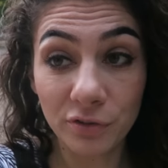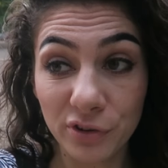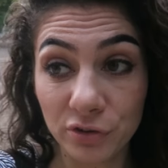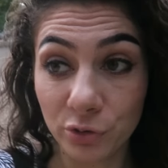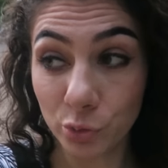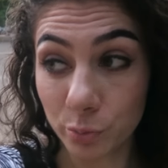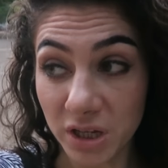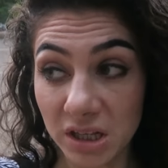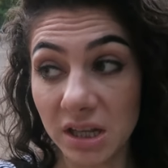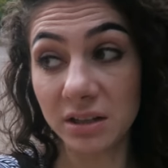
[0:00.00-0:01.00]
office told
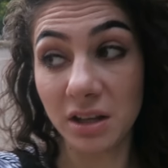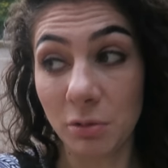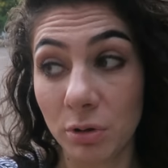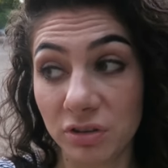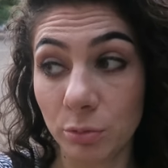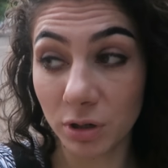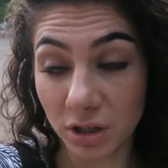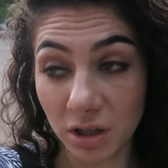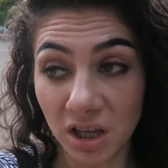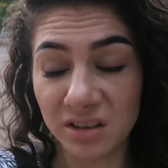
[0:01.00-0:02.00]
me that there was a
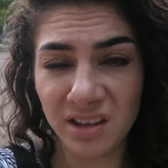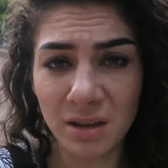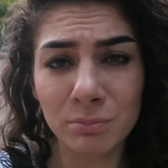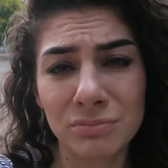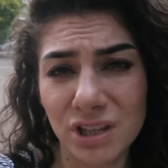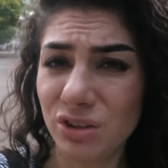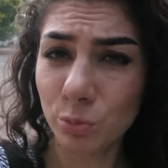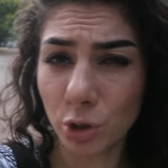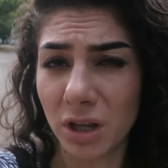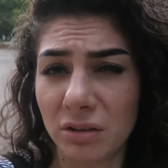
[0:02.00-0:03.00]
working ATM this
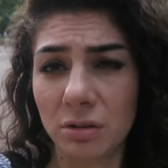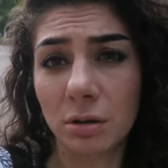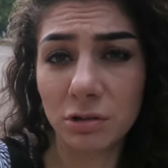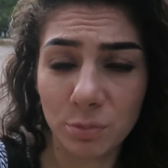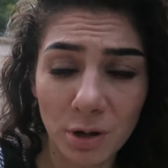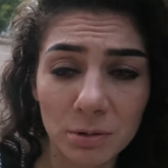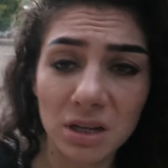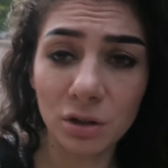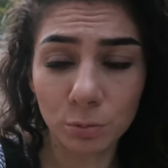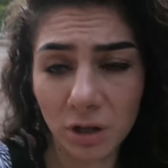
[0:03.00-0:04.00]
morning. So it's
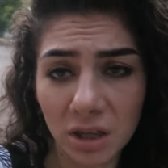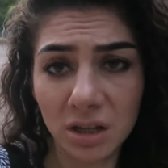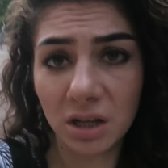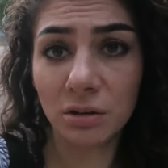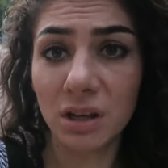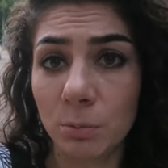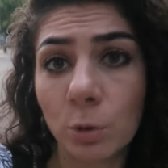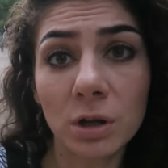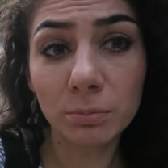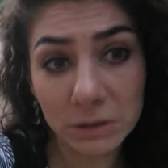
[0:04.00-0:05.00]
probably not working now
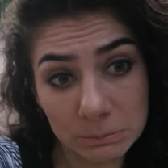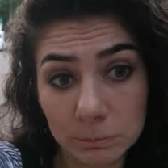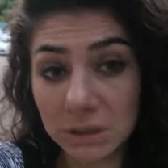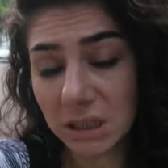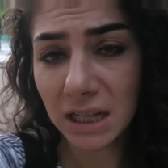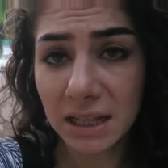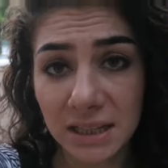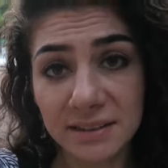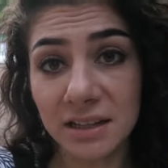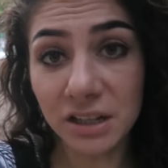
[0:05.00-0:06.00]
anymore, but at
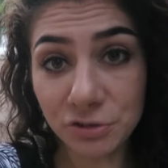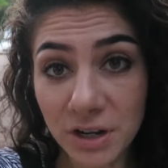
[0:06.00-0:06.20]
least I can